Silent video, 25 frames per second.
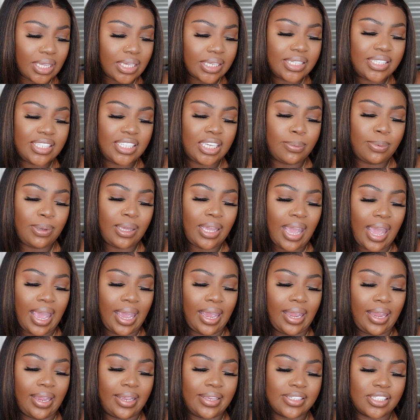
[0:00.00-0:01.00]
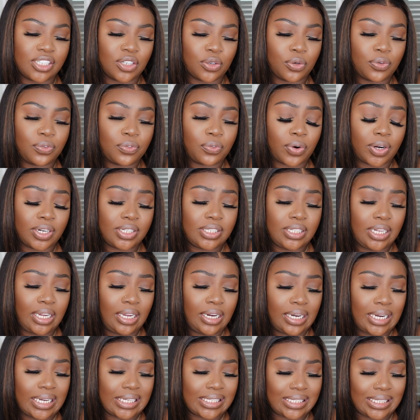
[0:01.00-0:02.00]

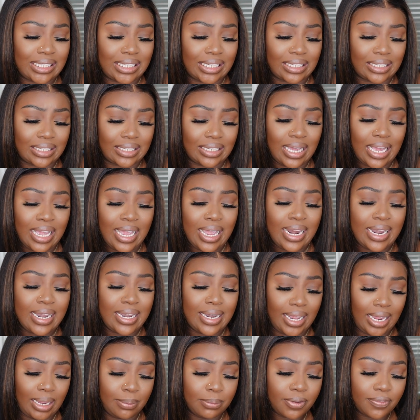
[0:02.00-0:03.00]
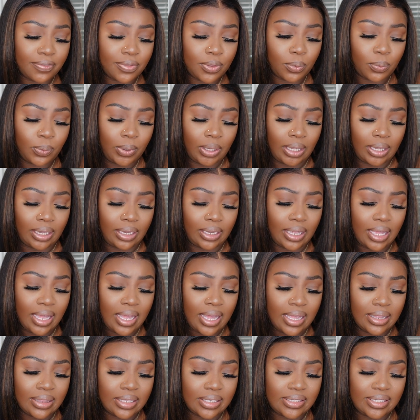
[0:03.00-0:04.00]
TBA014 is the name of the wig.
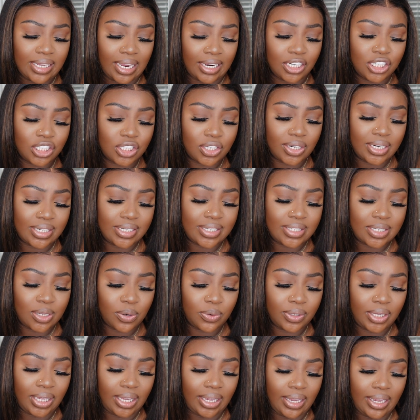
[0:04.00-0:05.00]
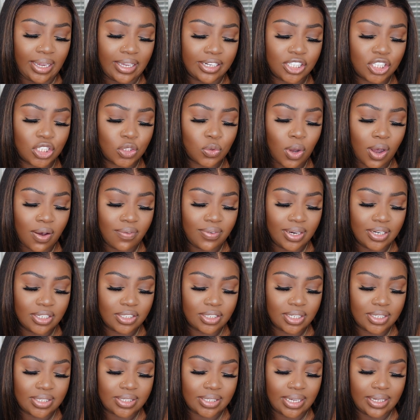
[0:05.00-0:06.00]
The texture is silky. It's 12
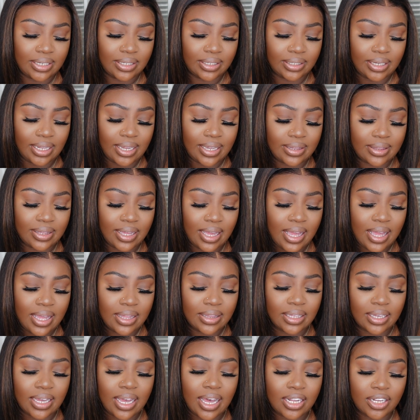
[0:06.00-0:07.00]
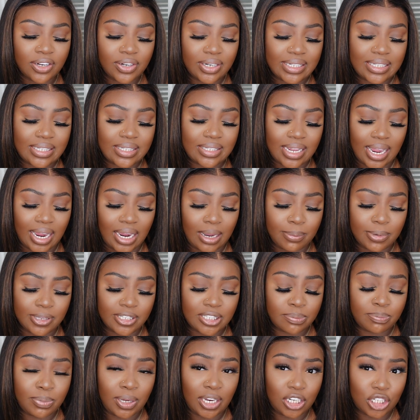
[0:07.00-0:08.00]
inches in length. The color is same
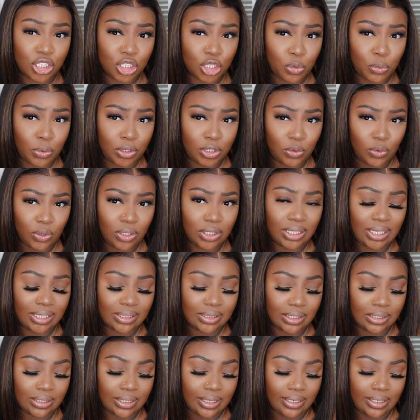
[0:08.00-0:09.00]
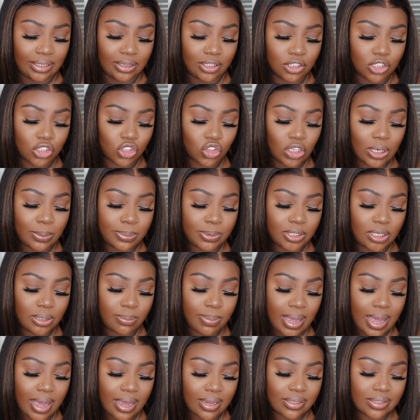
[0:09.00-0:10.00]
as pictured when you click the link in the description
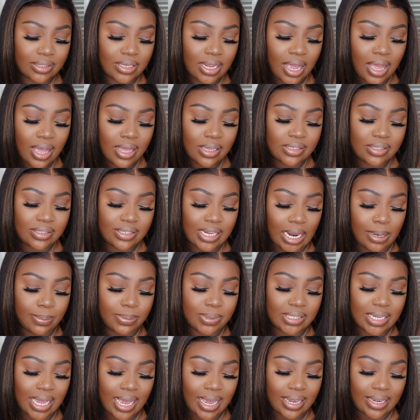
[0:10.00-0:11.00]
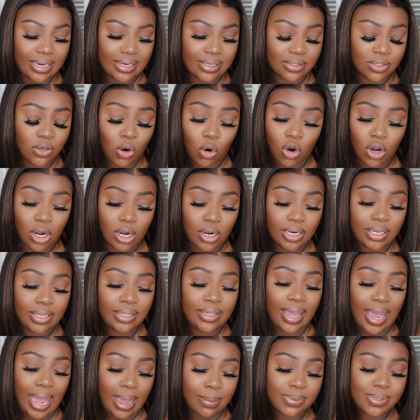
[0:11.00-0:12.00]
box. Same size or
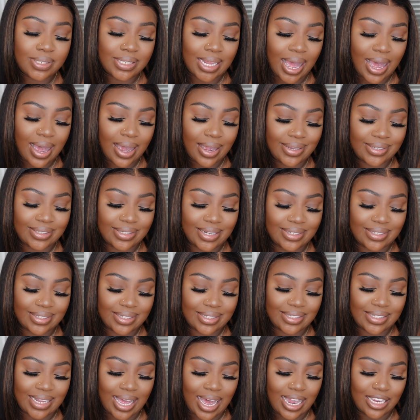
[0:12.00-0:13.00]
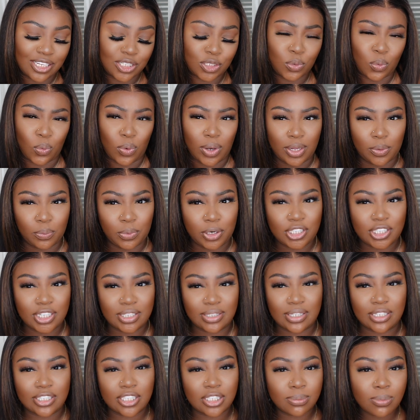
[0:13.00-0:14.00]
cap size is a size 1, which
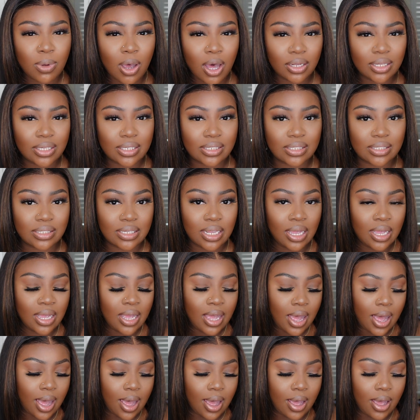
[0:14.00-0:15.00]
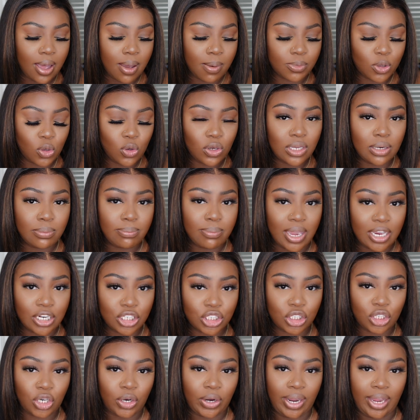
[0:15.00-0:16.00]
is the smallest. Um, you can
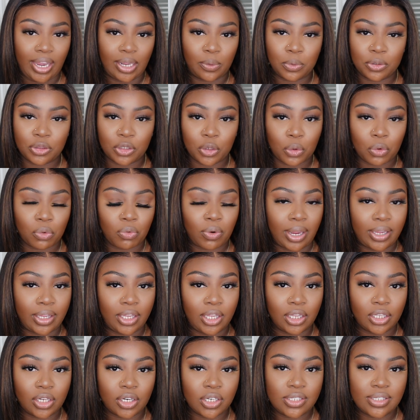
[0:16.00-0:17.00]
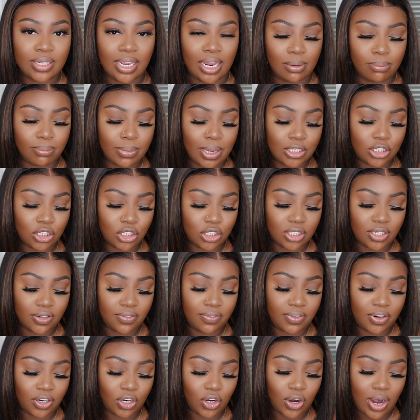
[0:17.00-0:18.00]
measure your head with a regular tape measure to
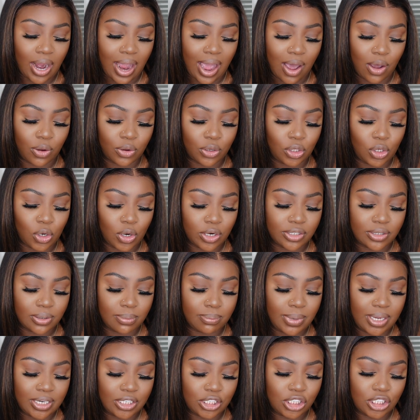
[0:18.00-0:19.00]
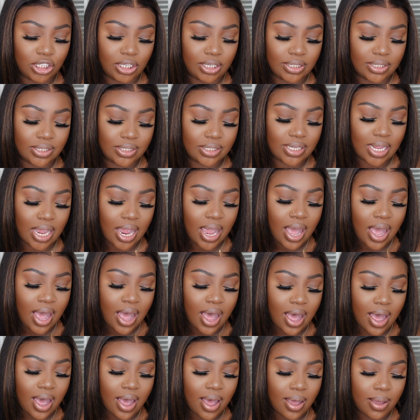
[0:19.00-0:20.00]
figure out your dimensions,
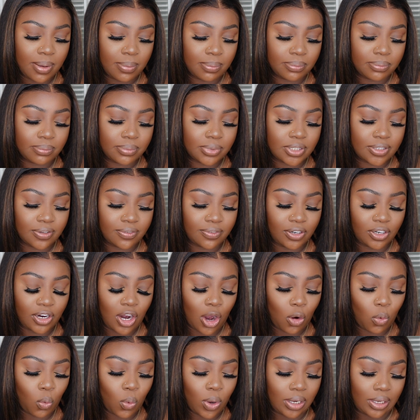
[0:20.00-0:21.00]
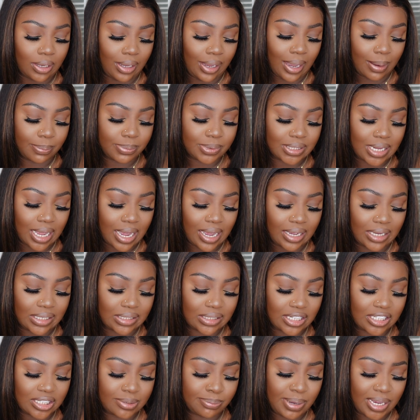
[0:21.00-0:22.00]
um, to figure out what cap
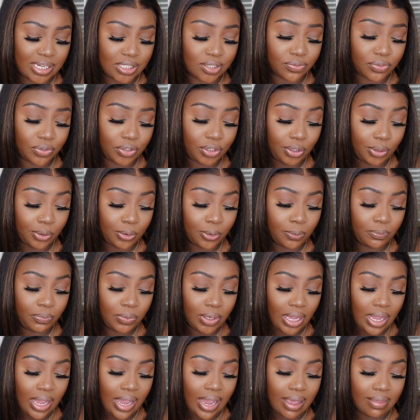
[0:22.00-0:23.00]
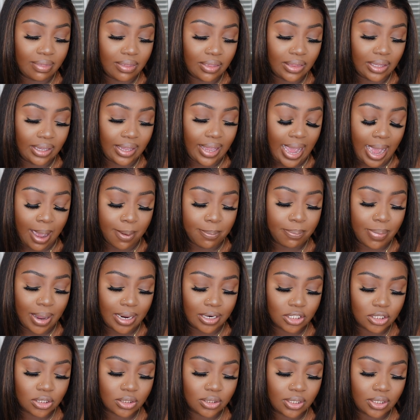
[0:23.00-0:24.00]
size is best for you. And then the cap
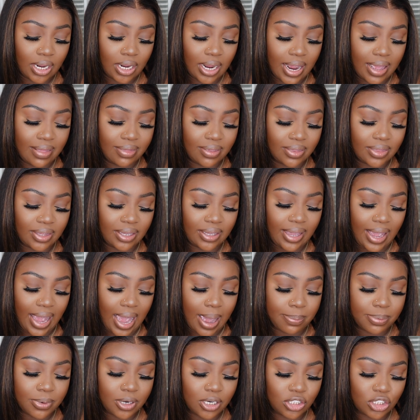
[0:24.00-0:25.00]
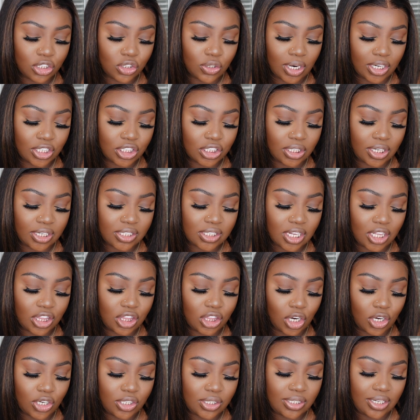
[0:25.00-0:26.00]
by and then the cap construction is a
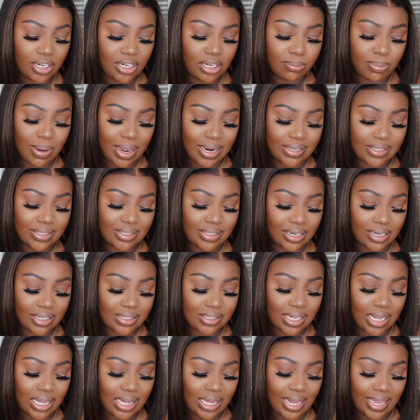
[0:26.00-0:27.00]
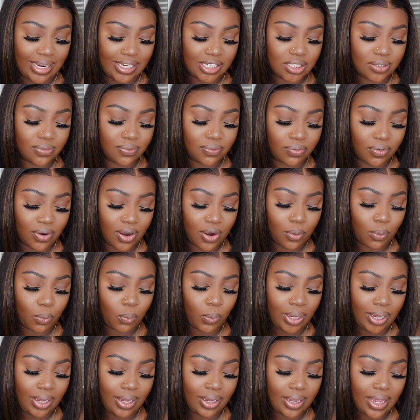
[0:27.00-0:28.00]
13 by 6 lace front
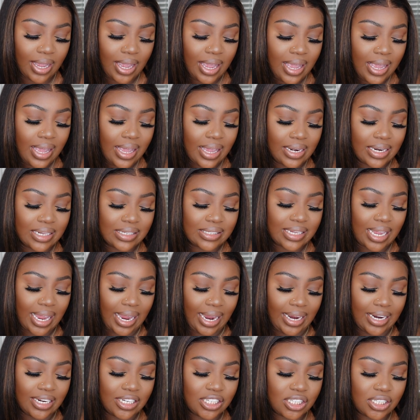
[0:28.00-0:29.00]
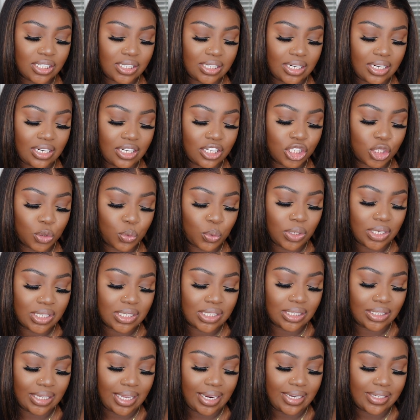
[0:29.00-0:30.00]
wig. It is HD
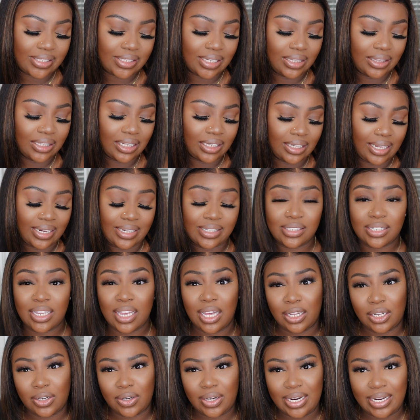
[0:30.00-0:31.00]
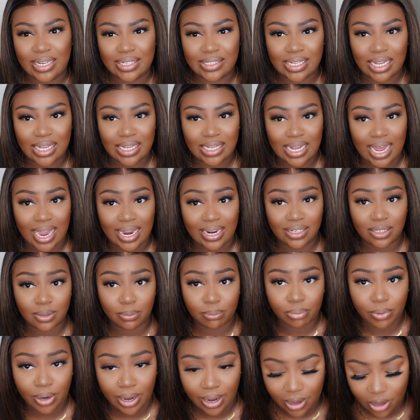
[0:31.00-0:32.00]
Swiss lace and the lace color is
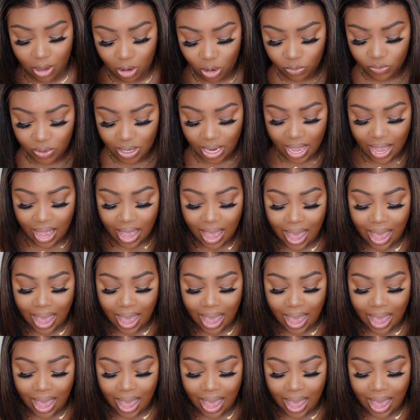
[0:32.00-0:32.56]
light brown.